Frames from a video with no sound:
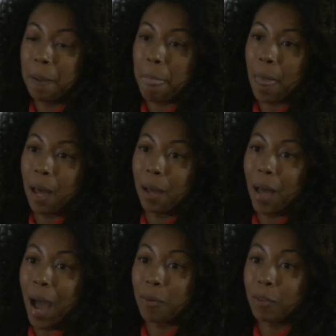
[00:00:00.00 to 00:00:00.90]

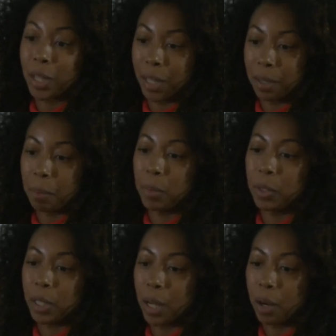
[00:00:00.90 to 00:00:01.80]
African
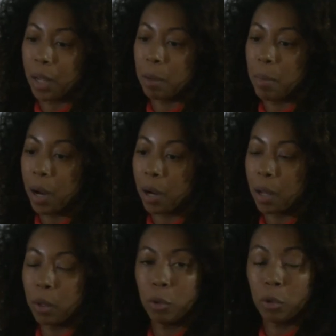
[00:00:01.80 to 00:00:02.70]
millionaire in
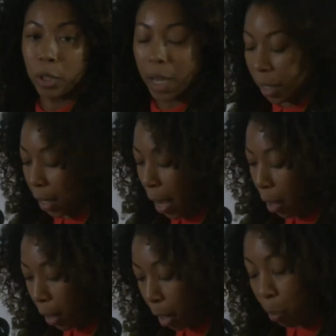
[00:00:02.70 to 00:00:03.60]
America who created
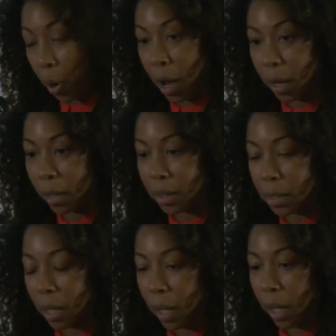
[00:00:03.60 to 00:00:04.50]
hair care
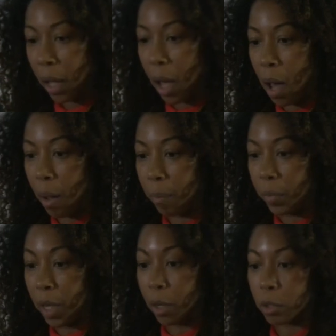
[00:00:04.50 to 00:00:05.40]
products
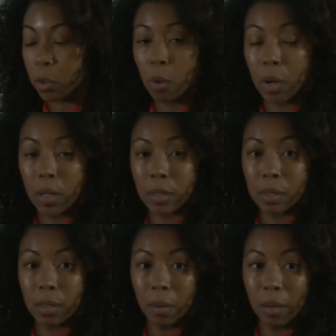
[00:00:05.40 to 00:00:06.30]
geared
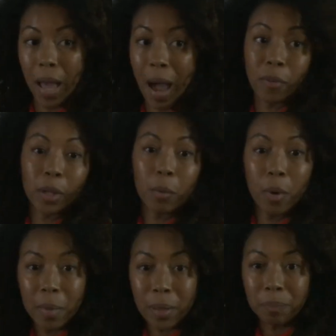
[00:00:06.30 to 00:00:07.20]
towards African
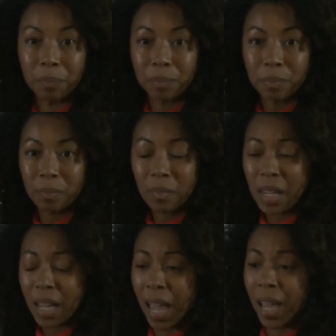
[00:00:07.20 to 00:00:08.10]
women,
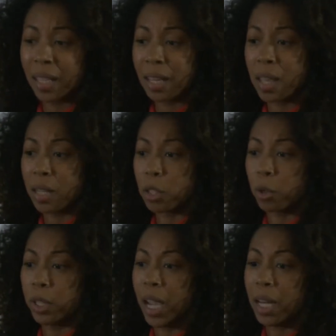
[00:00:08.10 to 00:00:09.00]
and thus
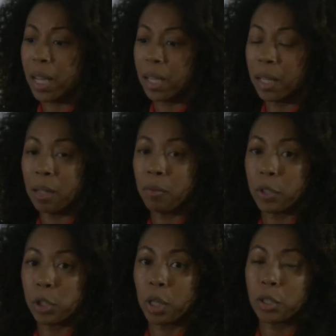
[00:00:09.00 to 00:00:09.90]
creating an
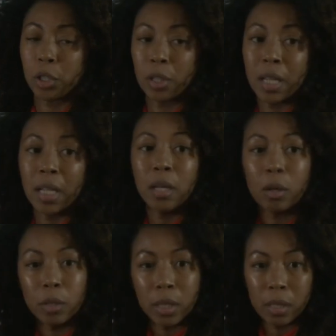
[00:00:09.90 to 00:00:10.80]
infrastructure and an
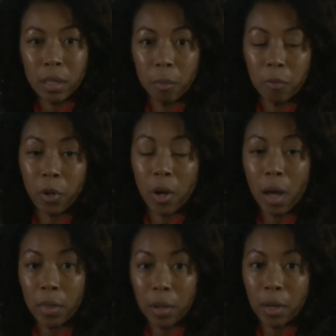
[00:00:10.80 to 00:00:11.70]
ecosystem for
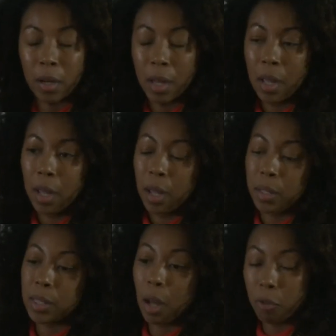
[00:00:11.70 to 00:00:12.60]
other
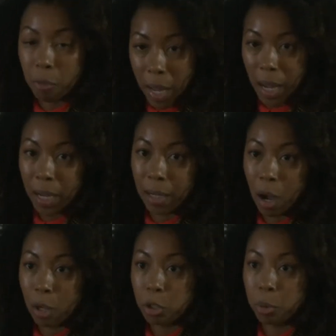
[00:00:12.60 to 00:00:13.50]
self-made
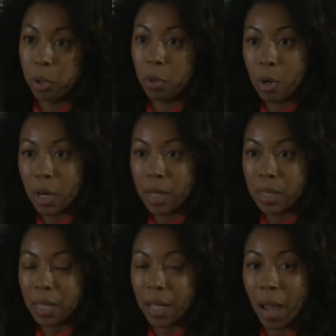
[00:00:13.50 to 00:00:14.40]

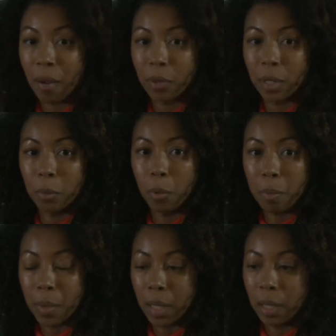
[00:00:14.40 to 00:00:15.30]
entrepreneurs and African
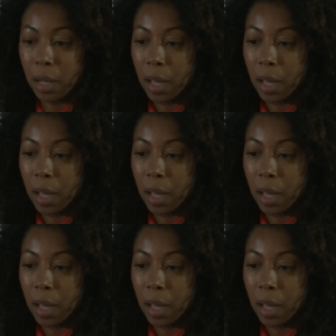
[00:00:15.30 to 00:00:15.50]
women,